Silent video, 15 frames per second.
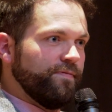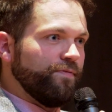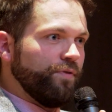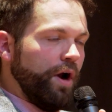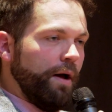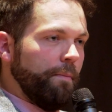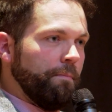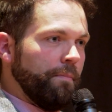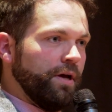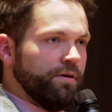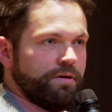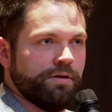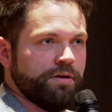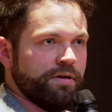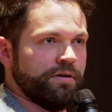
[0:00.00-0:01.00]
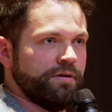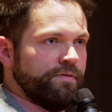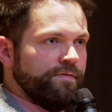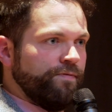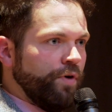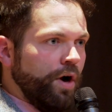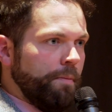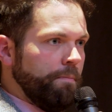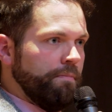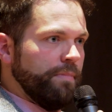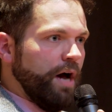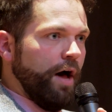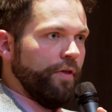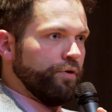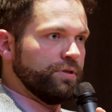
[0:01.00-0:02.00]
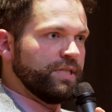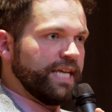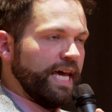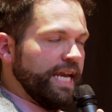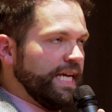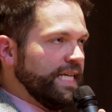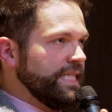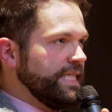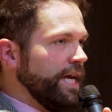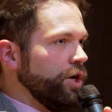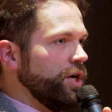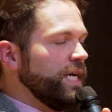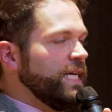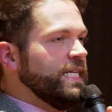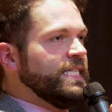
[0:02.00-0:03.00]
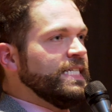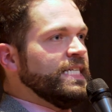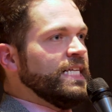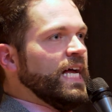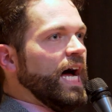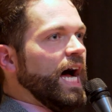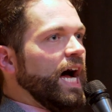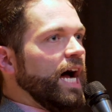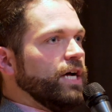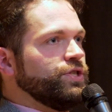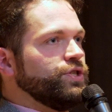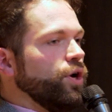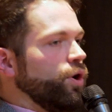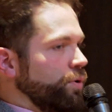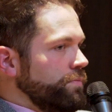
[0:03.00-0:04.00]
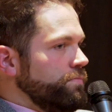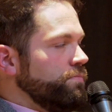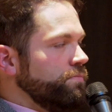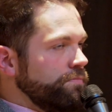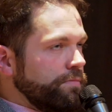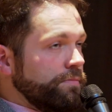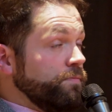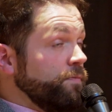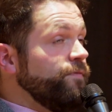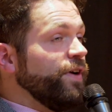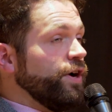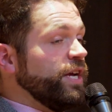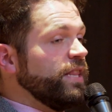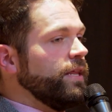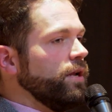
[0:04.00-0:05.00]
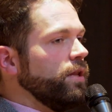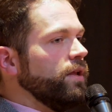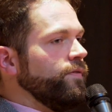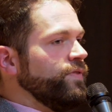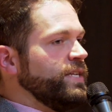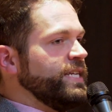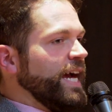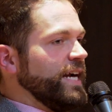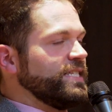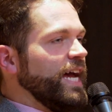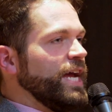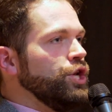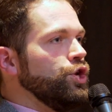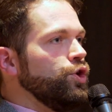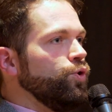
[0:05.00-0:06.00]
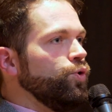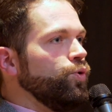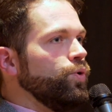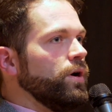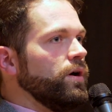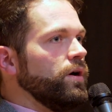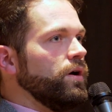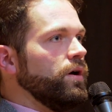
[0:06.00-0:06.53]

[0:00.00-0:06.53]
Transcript: from from other settings there. Uh, so very little of the text. I knew